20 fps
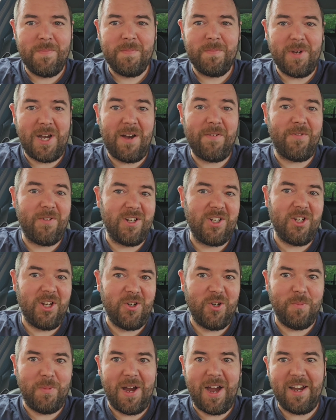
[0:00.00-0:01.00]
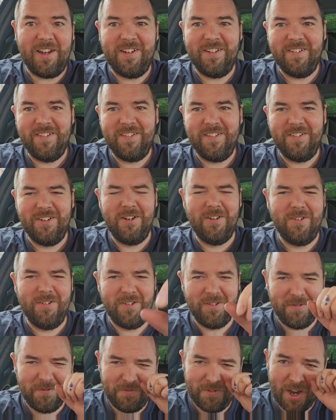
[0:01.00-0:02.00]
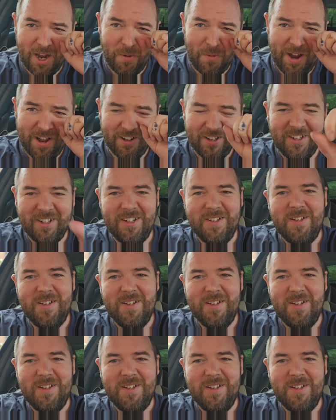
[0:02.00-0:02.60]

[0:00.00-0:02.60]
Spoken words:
After I say goodbye, farewell.